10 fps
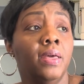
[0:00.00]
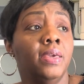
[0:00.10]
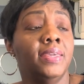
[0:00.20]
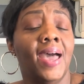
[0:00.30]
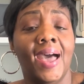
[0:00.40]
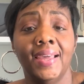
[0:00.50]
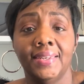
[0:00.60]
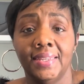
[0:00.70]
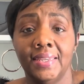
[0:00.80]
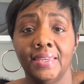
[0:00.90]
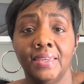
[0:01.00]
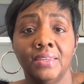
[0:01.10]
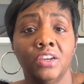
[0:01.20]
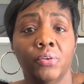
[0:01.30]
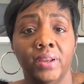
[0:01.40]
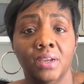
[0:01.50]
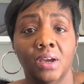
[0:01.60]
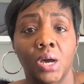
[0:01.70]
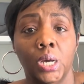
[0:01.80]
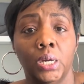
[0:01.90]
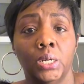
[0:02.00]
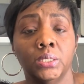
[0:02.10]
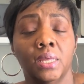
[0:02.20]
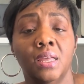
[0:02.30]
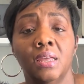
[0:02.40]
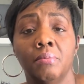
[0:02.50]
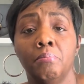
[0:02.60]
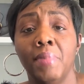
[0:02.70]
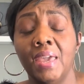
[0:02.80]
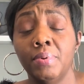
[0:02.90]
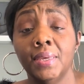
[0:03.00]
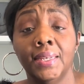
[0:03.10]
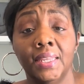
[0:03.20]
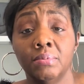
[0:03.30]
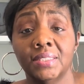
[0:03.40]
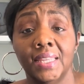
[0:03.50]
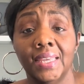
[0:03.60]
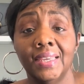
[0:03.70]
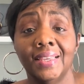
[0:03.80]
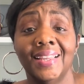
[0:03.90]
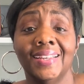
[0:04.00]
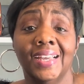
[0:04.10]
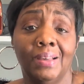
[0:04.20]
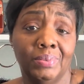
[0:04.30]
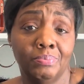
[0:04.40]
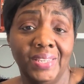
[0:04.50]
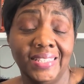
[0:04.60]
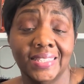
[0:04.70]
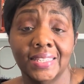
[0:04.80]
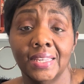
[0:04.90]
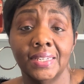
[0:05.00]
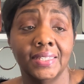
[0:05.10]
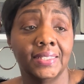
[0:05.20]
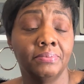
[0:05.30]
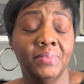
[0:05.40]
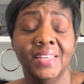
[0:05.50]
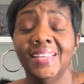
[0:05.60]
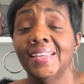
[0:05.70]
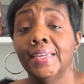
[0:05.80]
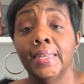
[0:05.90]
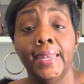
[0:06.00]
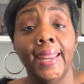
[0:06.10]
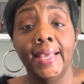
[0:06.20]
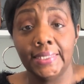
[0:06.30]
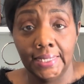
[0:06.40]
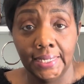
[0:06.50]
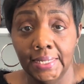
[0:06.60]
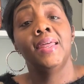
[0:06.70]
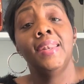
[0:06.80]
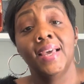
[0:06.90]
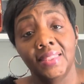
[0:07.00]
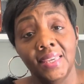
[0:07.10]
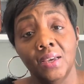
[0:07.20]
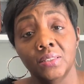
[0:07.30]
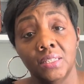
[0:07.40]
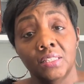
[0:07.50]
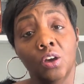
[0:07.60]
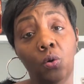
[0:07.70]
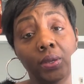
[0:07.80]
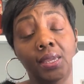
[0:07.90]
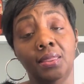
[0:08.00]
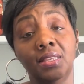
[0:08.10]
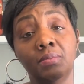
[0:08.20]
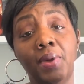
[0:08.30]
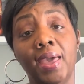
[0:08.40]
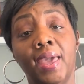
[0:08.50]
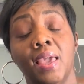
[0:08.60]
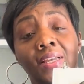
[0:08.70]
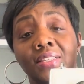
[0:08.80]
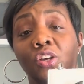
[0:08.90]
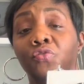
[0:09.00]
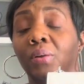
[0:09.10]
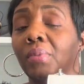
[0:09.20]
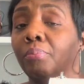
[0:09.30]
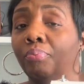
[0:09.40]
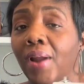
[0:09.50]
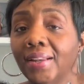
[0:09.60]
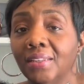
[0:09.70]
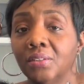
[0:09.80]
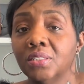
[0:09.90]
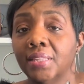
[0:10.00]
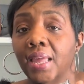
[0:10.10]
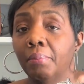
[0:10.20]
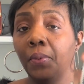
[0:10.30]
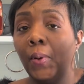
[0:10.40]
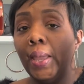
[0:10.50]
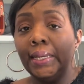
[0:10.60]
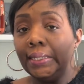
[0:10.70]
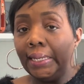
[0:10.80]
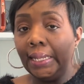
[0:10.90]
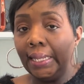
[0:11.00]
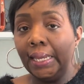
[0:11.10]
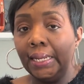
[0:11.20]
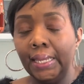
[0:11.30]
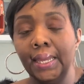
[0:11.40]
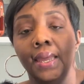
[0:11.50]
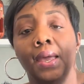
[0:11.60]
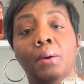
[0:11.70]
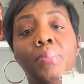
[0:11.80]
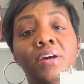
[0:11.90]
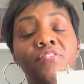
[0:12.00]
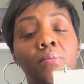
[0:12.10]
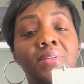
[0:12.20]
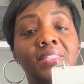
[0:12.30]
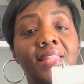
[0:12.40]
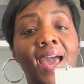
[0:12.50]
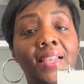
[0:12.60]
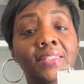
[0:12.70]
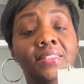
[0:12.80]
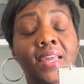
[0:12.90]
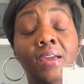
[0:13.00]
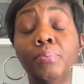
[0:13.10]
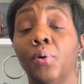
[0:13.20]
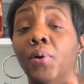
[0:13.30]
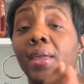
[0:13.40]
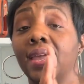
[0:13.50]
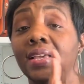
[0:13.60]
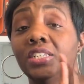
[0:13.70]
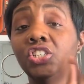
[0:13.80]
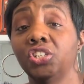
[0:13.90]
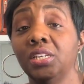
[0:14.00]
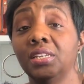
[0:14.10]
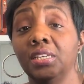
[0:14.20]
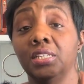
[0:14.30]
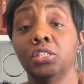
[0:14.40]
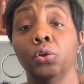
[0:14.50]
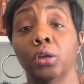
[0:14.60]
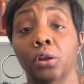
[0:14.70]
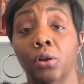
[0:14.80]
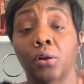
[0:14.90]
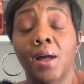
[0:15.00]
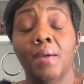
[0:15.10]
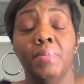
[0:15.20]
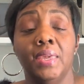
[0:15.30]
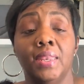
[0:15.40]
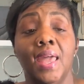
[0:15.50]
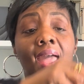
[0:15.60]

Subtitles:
your ID, your credit cards, maybe a lipstick and a couple of pieces of gum. That's it. Nothing else is going in this bag. So from a practical standpoint, this ain't it. But from a stylish standpoint, she is your girl. I mean,